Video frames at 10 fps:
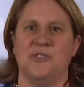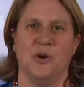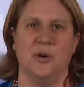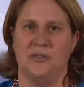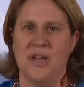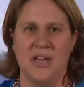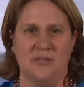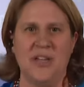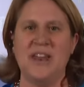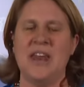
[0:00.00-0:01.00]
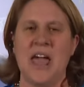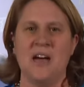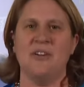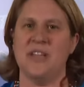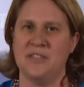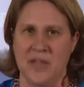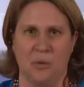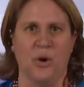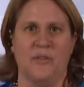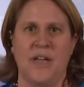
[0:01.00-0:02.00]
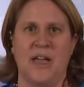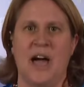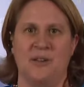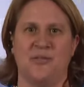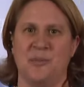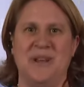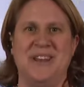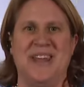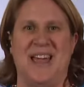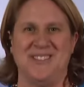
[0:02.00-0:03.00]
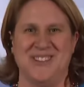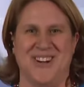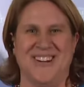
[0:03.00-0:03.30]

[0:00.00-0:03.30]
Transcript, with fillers: So if, if they didn't have it, they were they got it from me today. So